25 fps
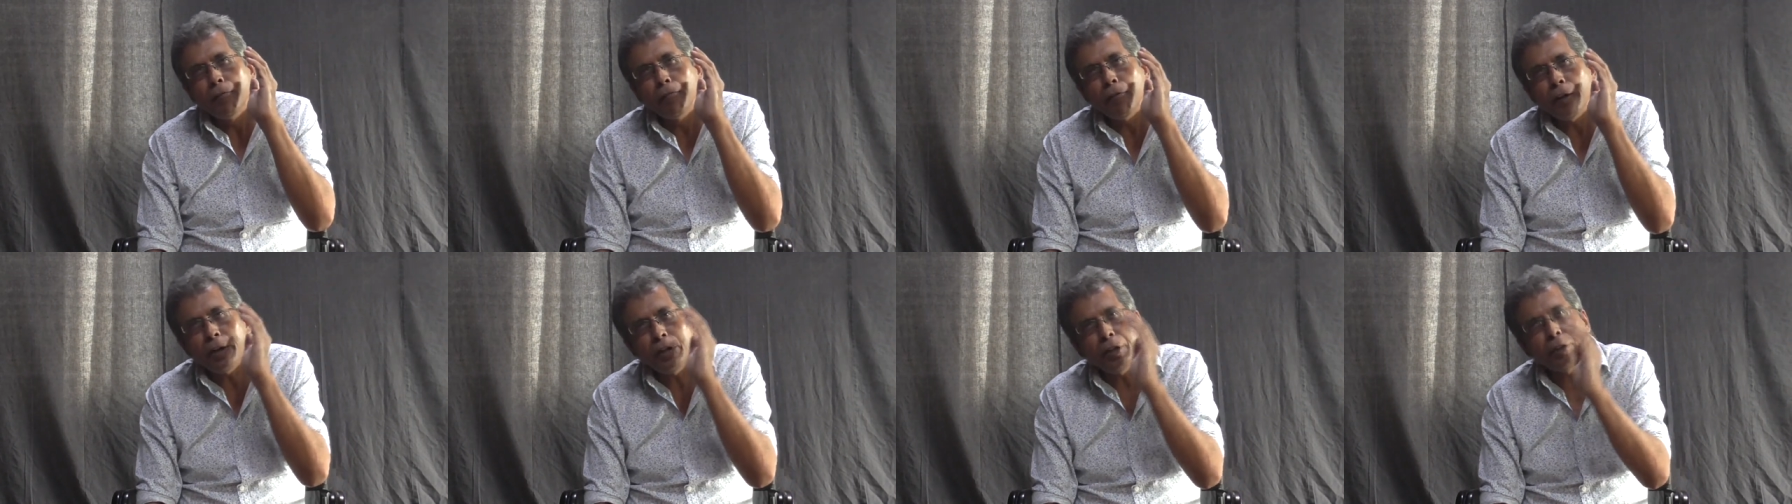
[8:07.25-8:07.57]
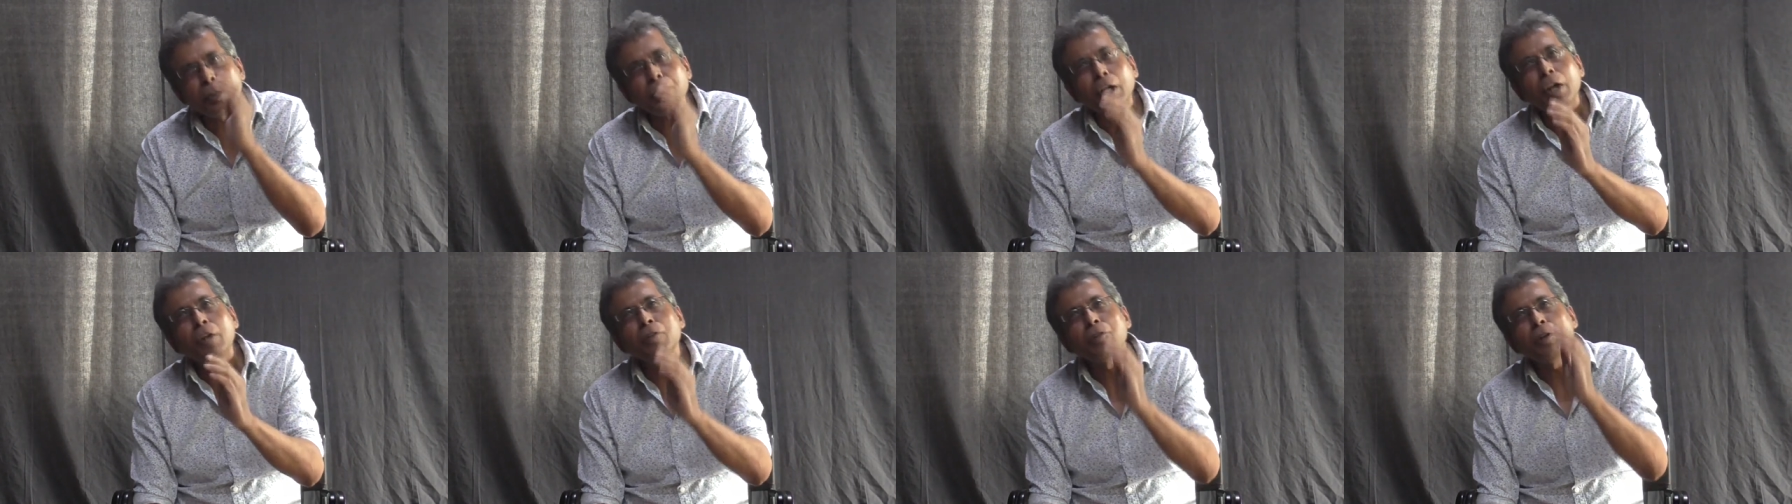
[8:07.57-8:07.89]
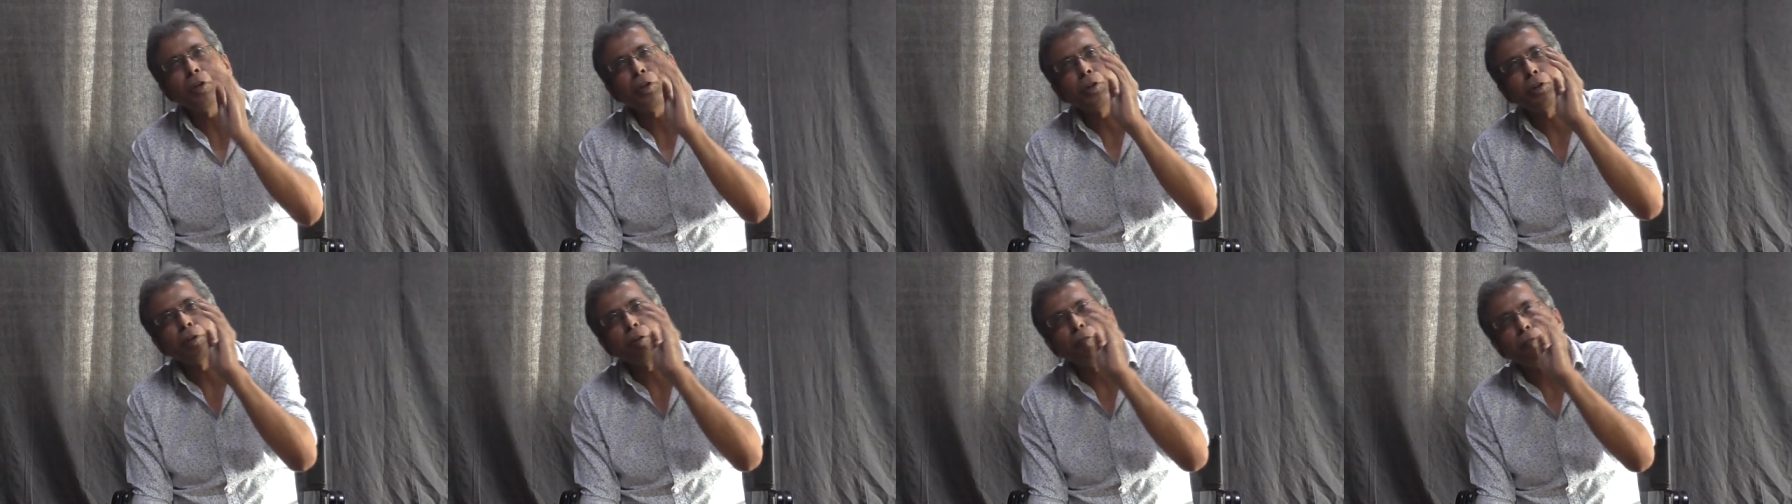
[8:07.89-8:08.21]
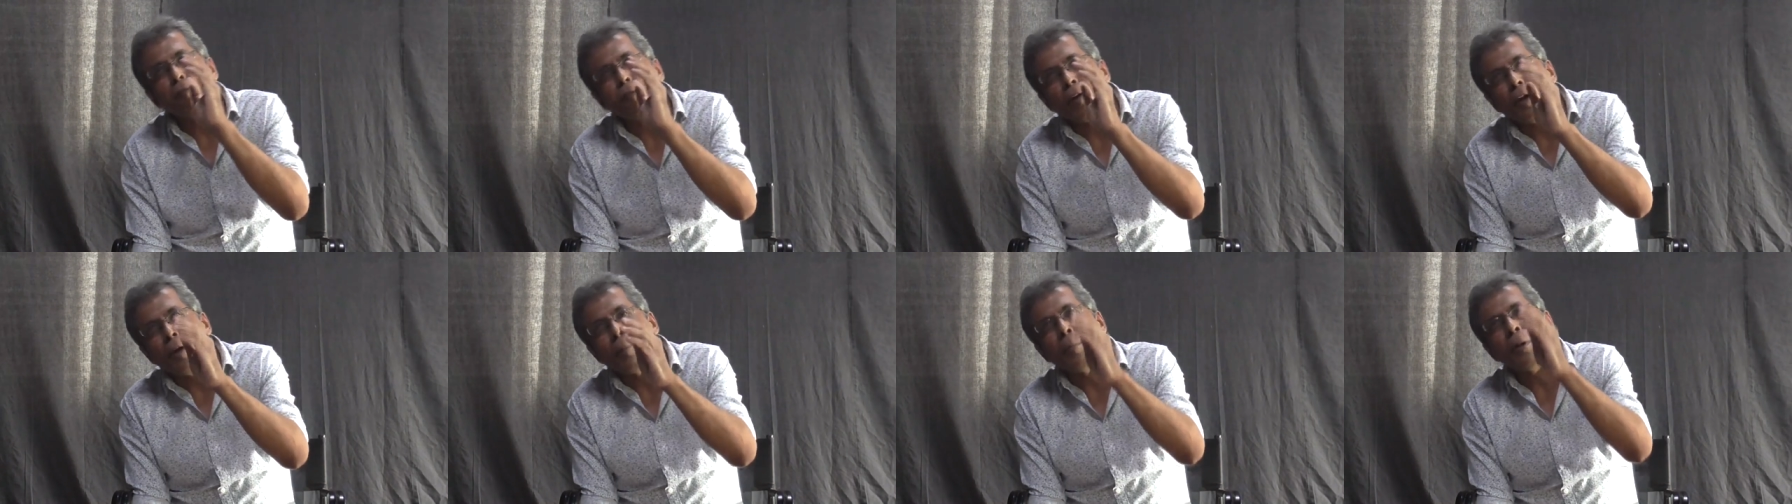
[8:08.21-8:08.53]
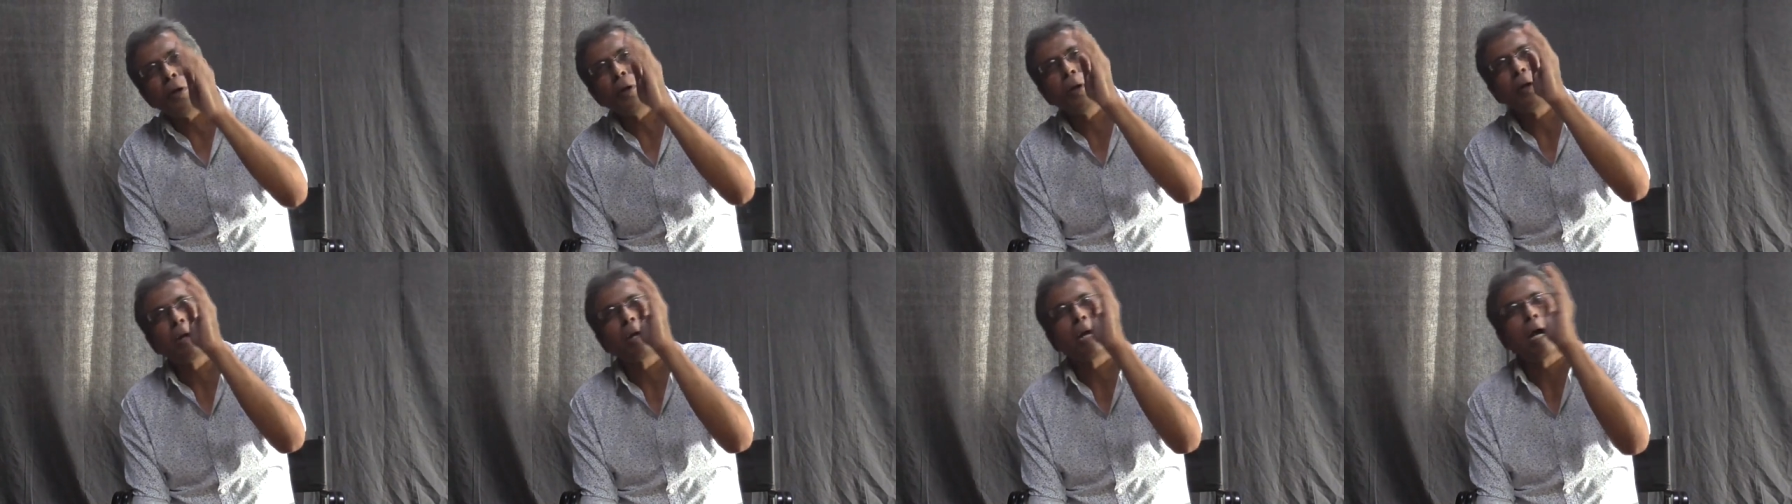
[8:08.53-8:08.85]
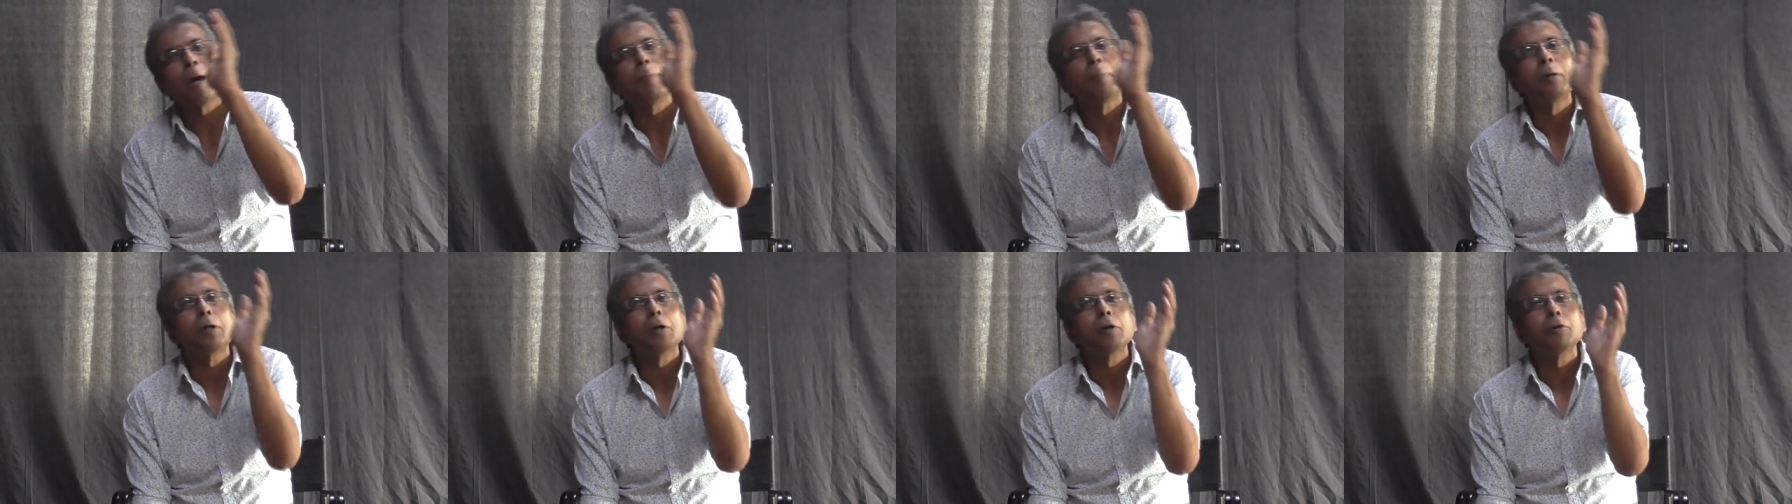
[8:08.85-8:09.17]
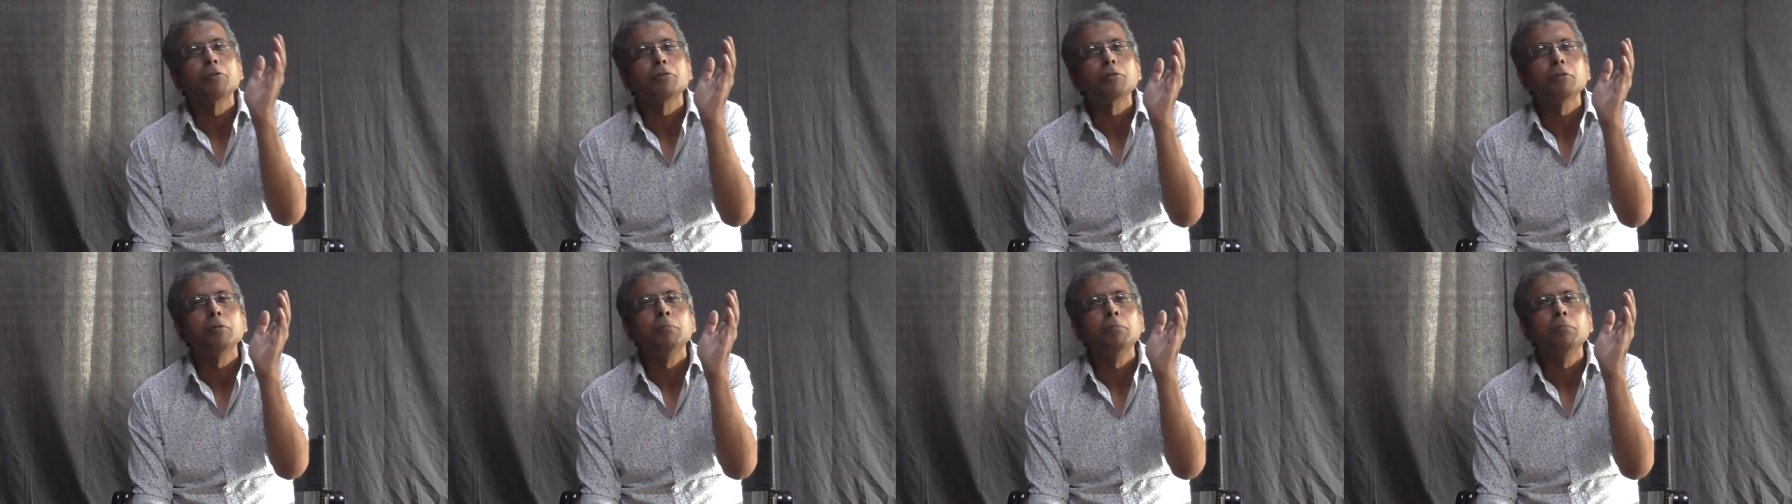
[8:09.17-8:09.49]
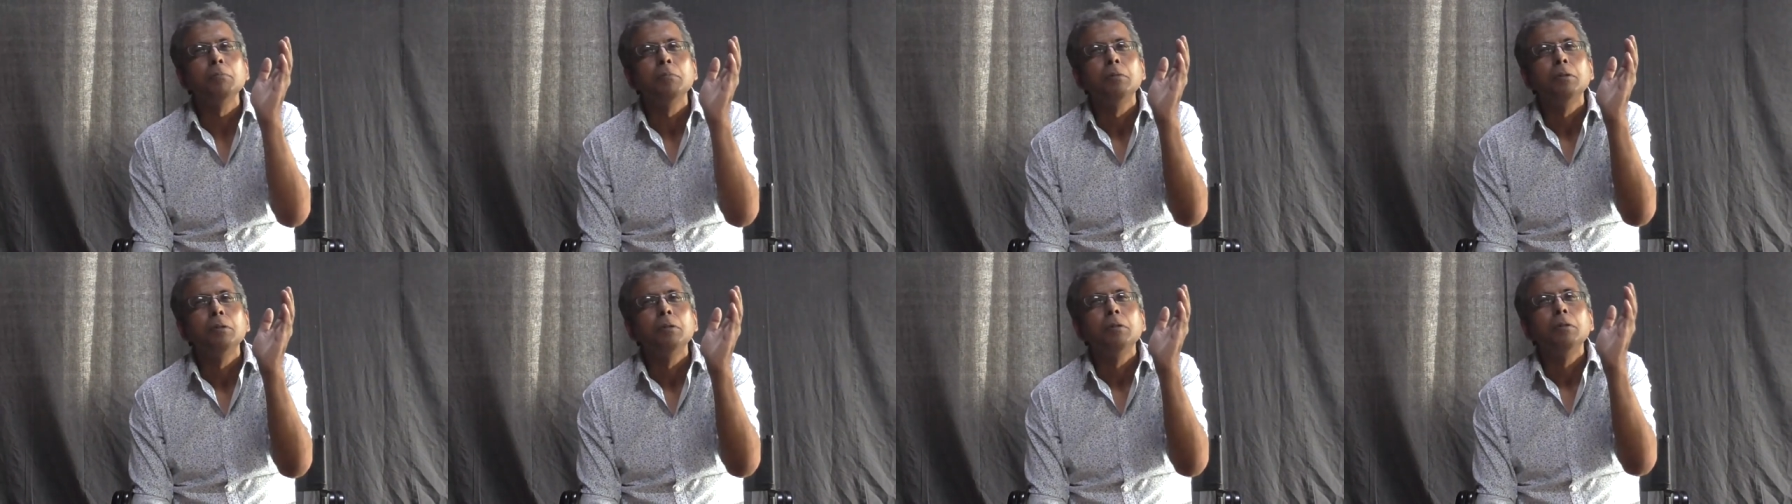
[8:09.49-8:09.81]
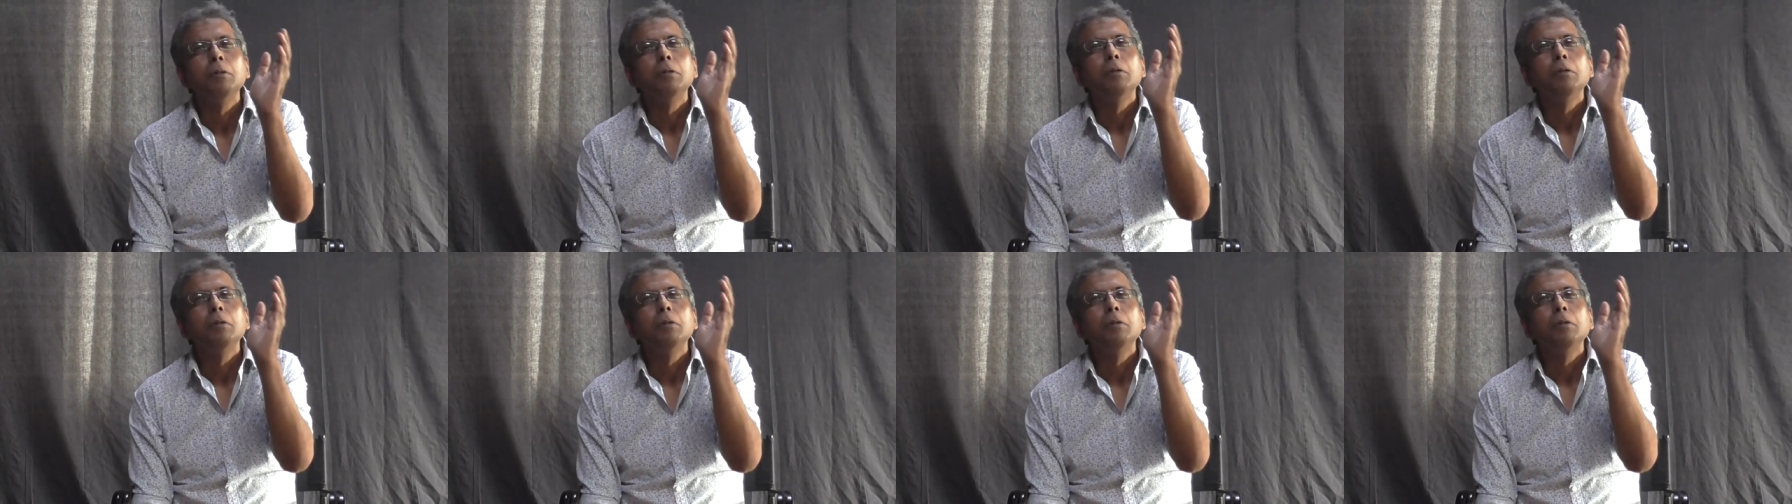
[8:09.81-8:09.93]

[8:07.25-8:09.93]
fetishization of labor and capitalism